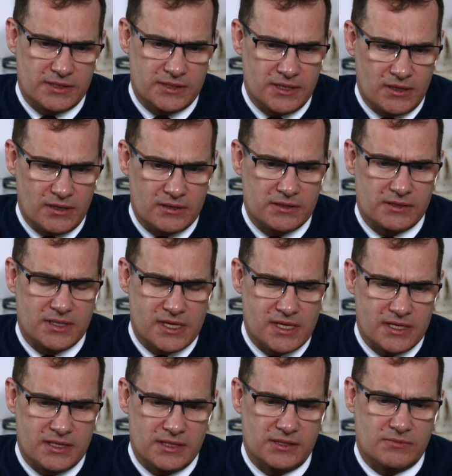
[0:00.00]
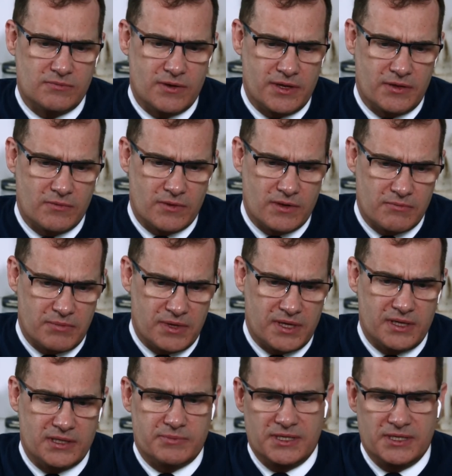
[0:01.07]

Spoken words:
US dollars is where you want to be,